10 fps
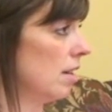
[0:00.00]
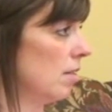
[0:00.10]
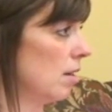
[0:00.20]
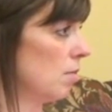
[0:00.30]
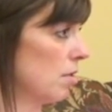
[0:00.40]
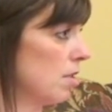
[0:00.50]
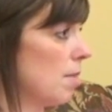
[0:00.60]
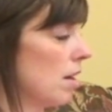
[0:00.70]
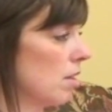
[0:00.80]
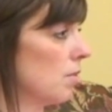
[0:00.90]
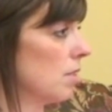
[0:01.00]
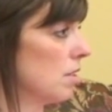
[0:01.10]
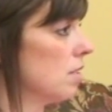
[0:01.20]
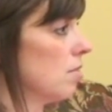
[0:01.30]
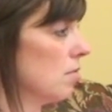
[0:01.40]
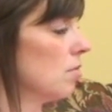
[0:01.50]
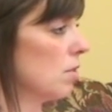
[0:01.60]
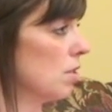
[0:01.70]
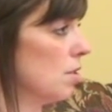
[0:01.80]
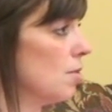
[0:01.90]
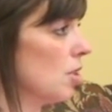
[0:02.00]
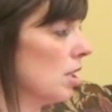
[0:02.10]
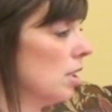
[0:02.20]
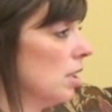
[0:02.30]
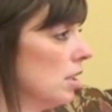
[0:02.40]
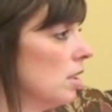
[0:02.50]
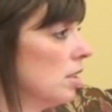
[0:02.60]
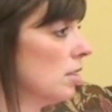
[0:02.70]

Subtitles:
And then tomorrow we'll do more.